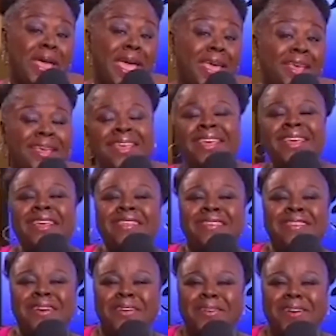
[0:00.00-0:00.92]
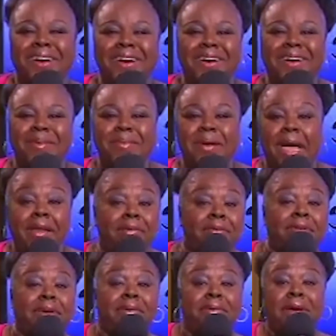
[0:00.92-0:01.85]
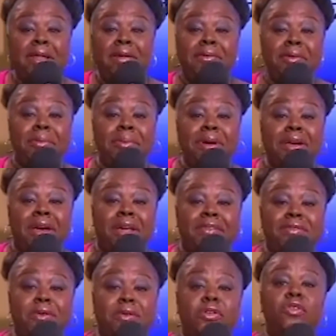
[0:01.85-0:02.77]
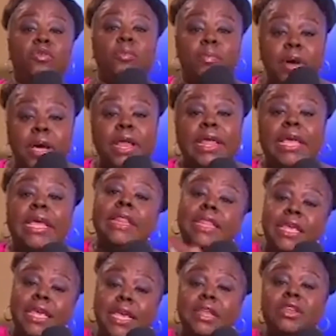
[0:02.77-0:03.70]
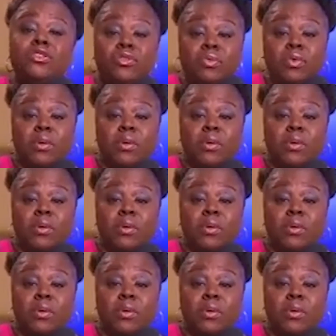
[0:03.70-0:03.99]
roar, and interiors that feel more like sanctuaries than showrooms.